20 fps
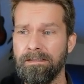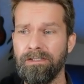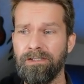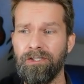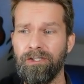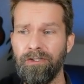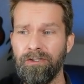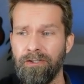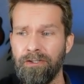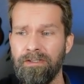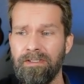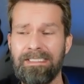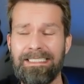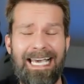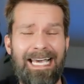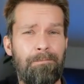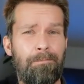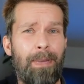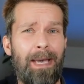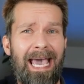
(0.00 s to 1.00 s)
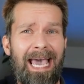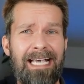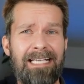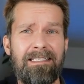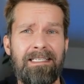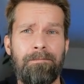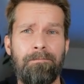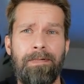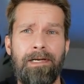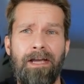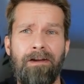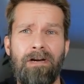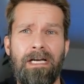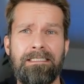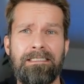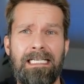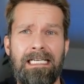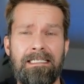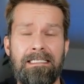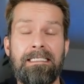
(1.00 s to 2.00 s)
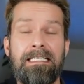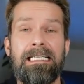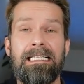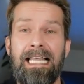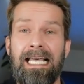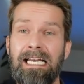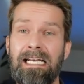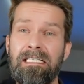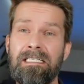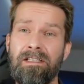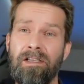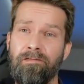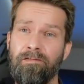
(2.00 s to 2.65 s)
good and passing Playwright test that is